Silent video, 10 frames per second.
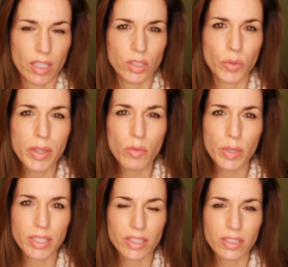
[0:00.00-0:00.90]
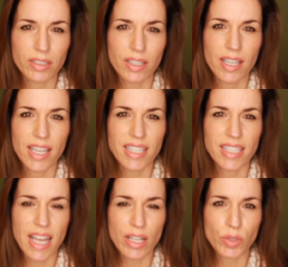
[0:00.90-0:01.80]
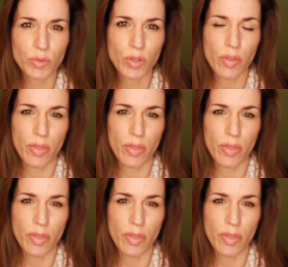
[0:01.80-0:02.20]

So in the winter, it's natural